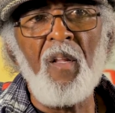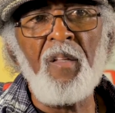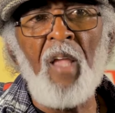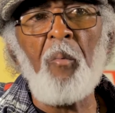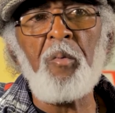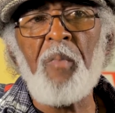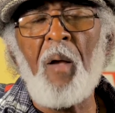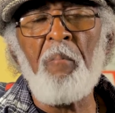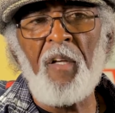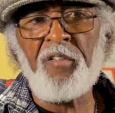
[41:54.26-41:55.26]
That would be my
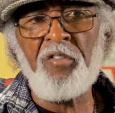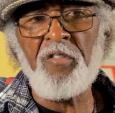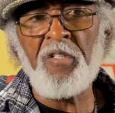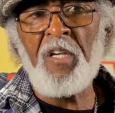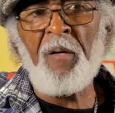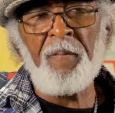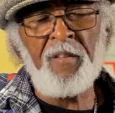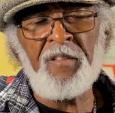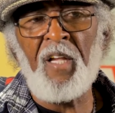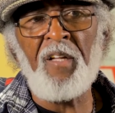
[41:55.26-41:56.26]
message to them,
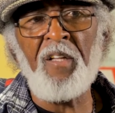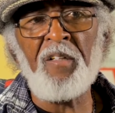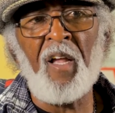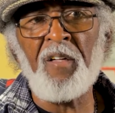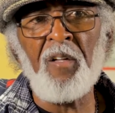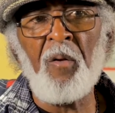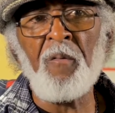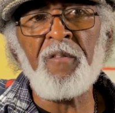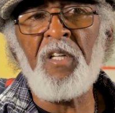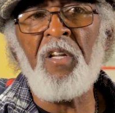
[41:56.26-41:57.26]
is that they're not
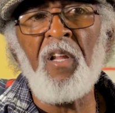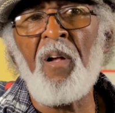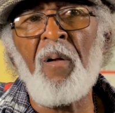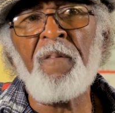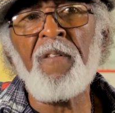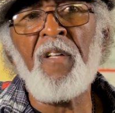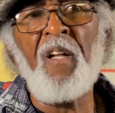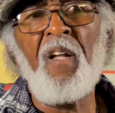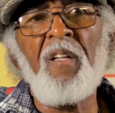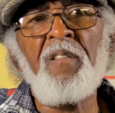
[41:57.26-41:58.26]
alone. See, love,
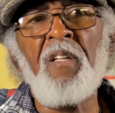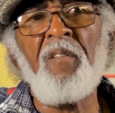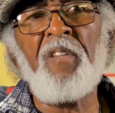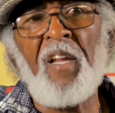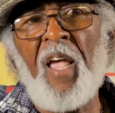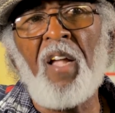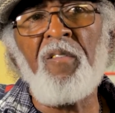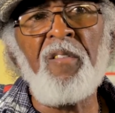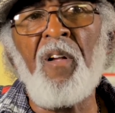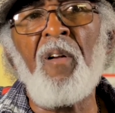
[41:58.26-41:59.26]
the lack
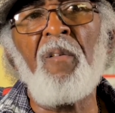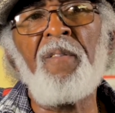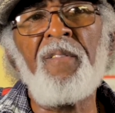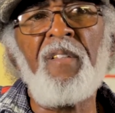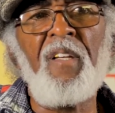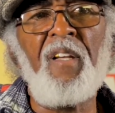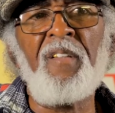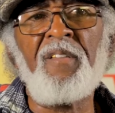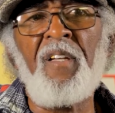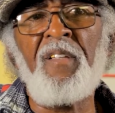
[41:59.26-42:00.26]
of love
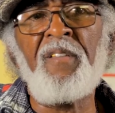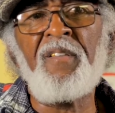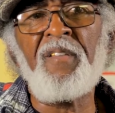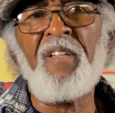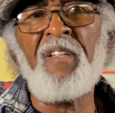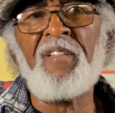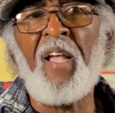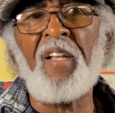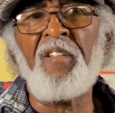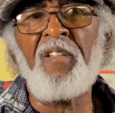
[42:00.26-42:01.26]
is
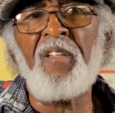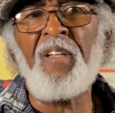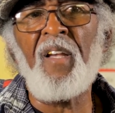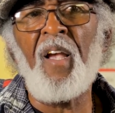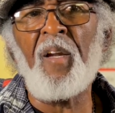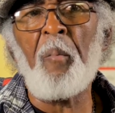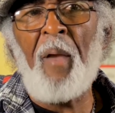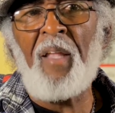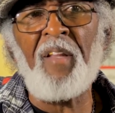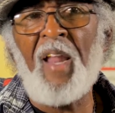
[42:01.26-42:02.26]
like an
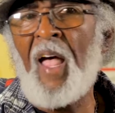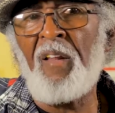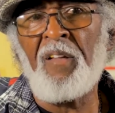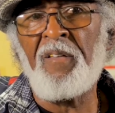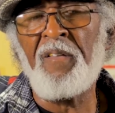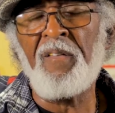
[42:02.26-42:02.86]
abandoned island.